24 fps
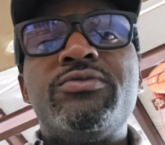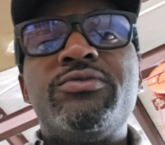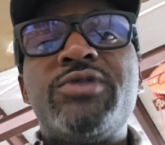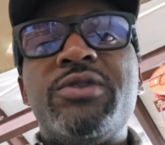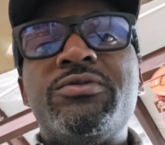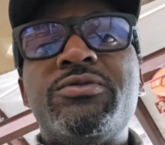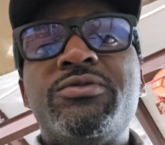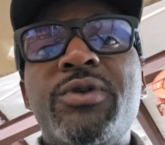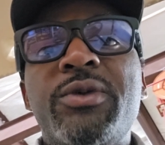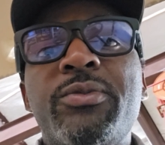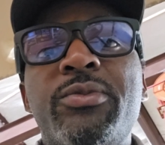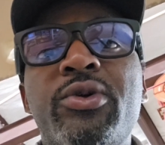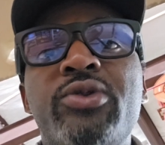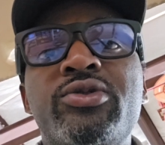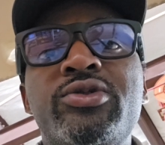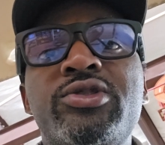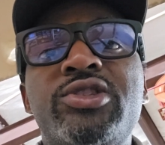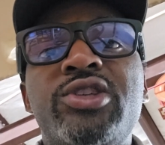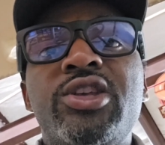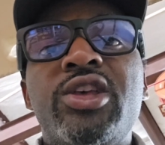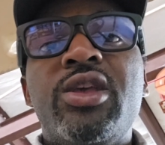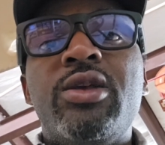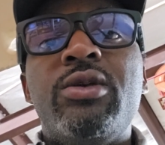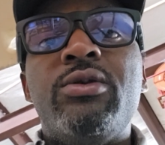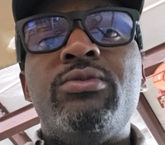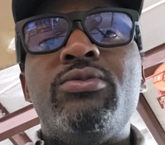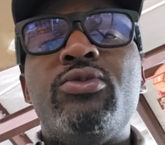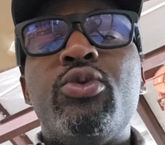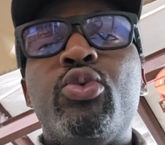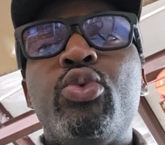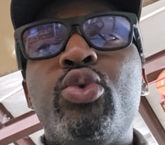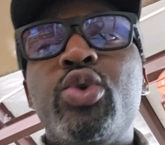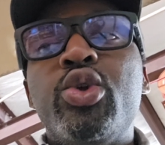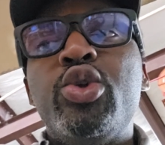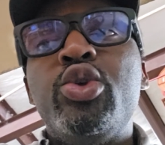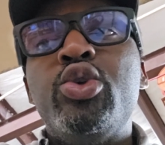Sometimes people
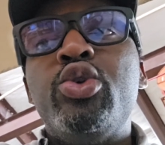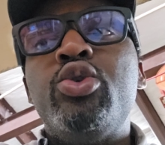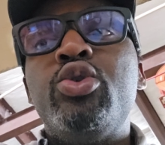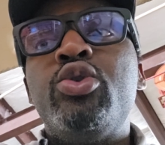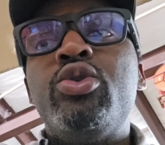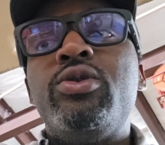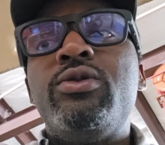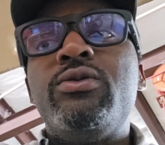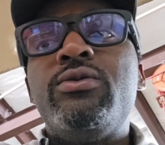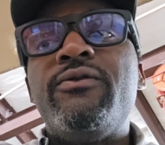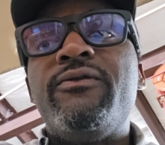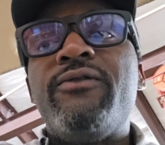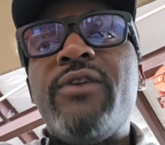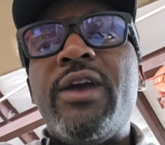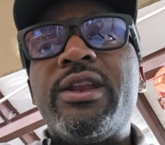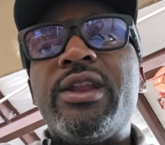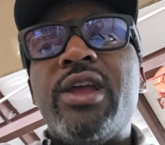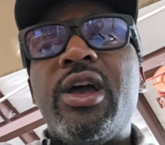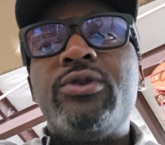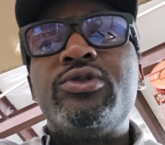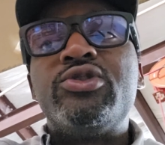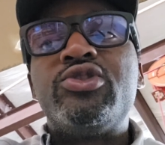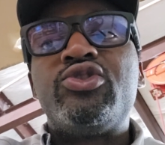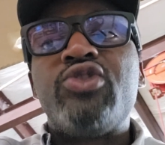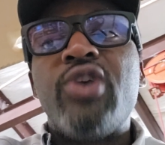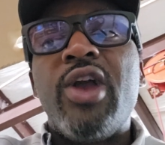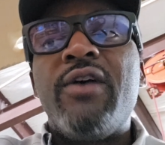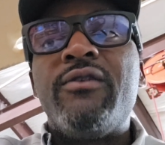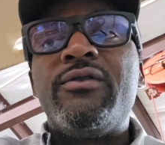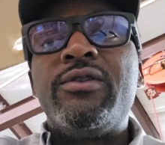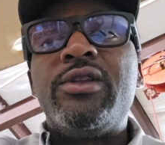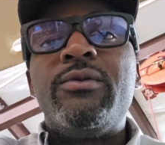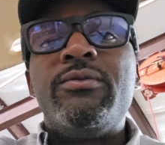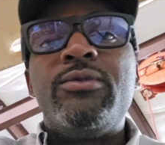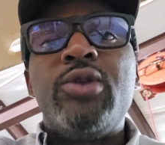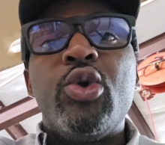seem rude. In fact, I was
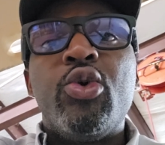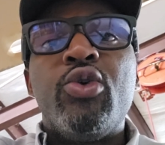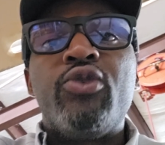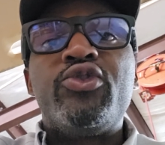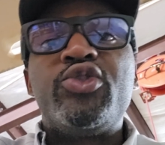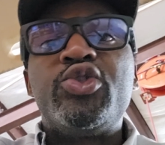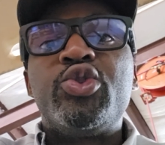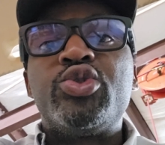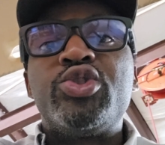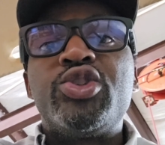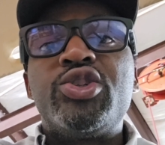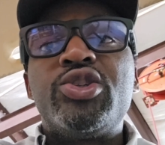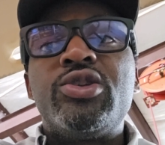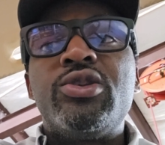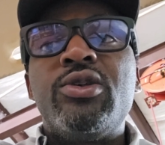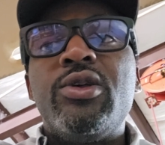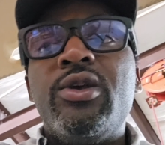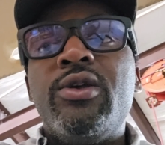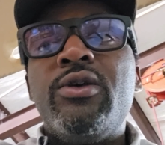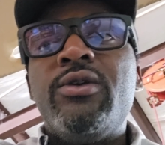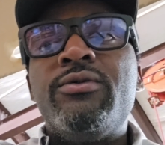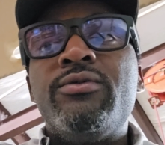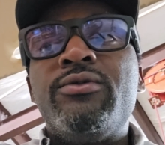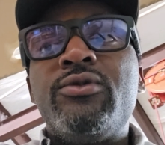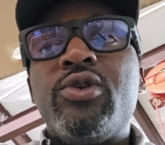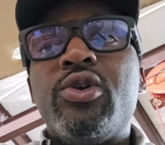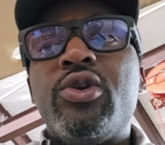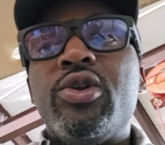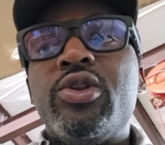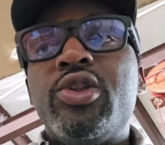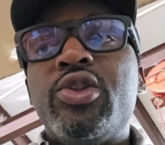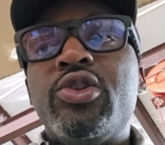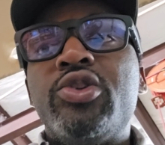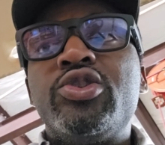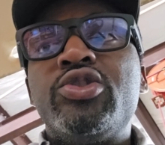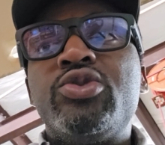driving in North Georgia
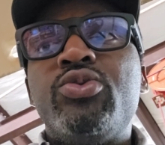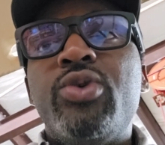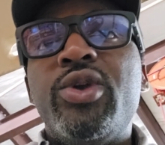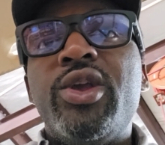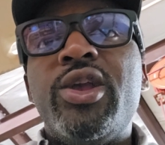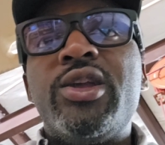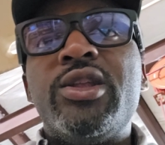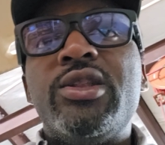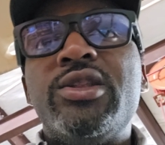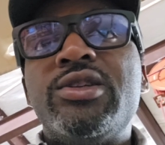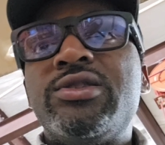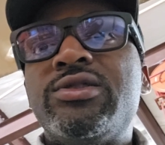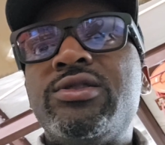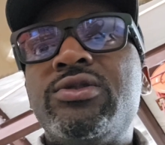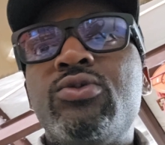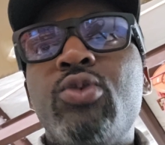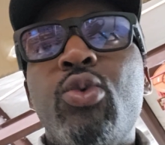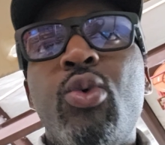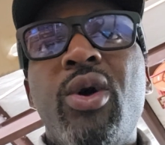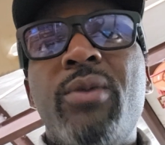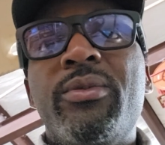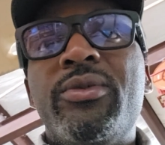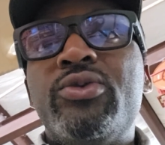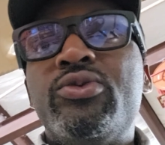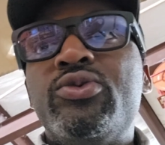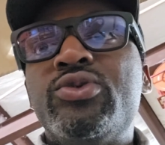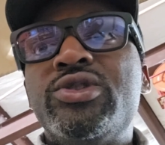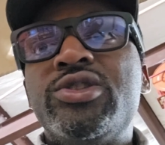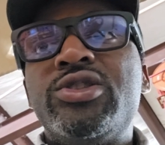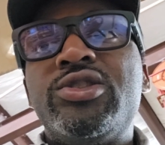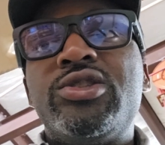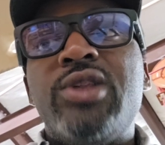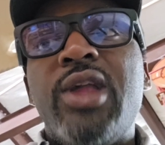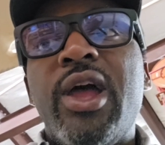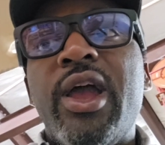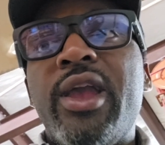earlier this week, and this woman
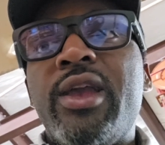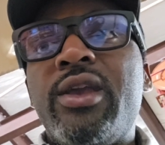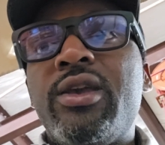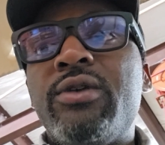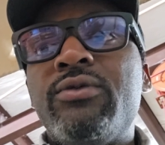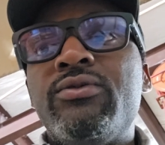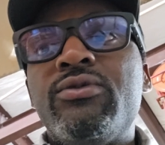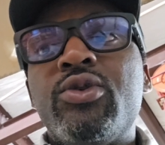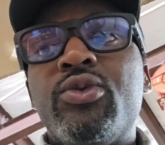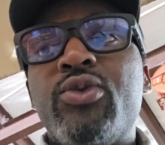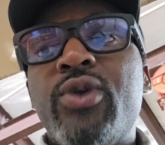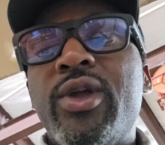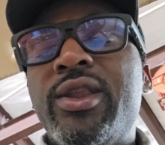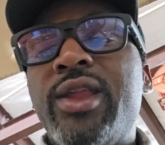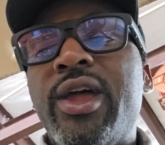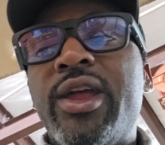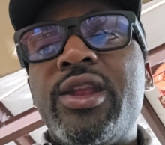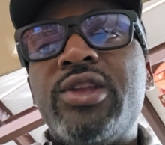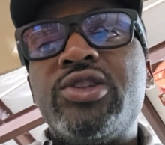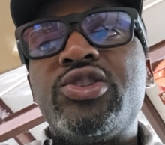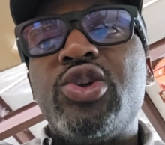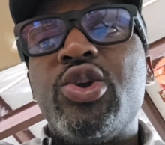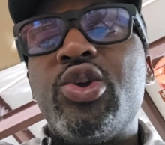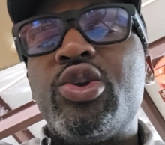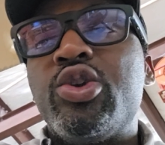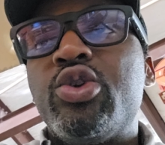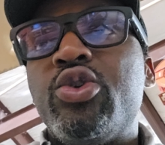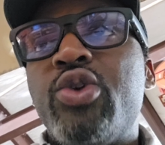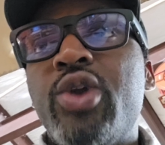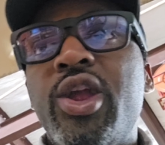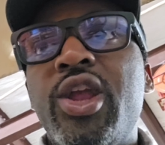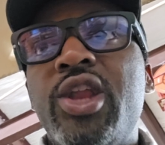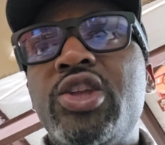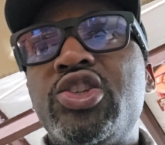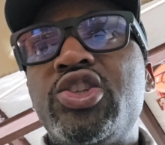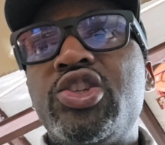was like, the red light had turned
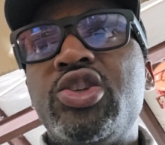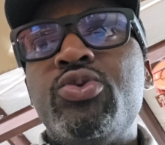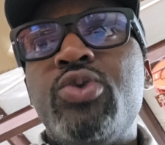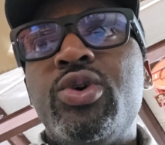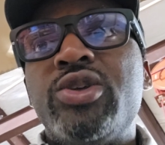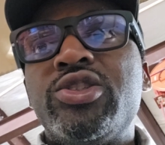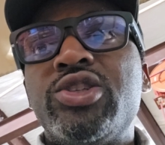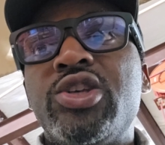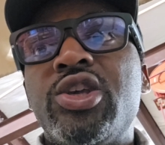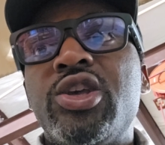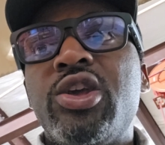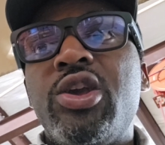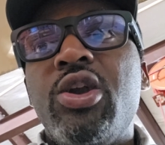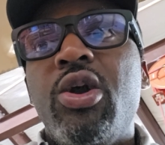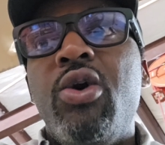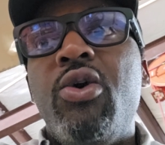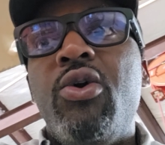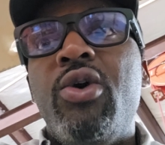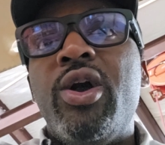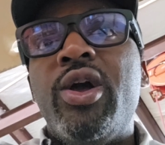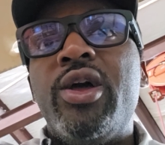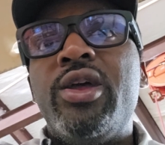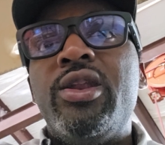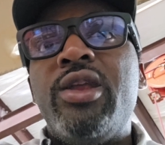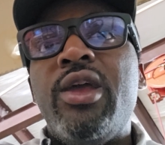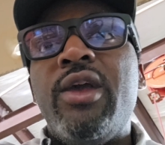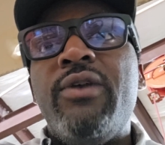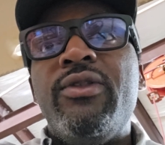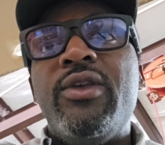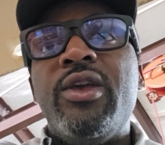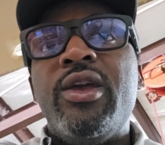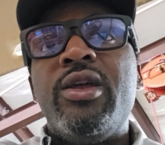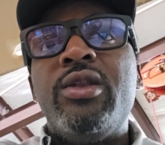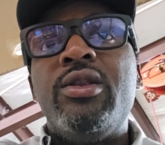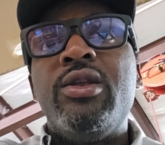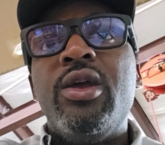green, and she wasn't going.
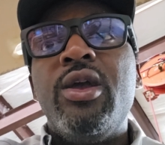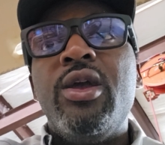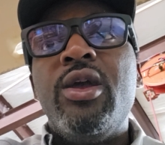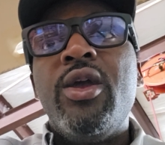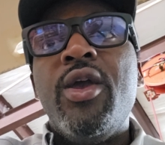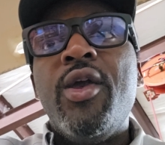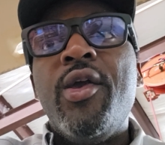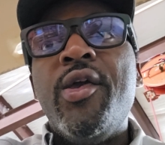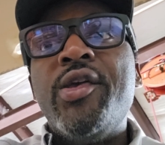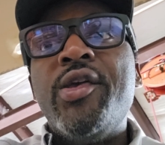And then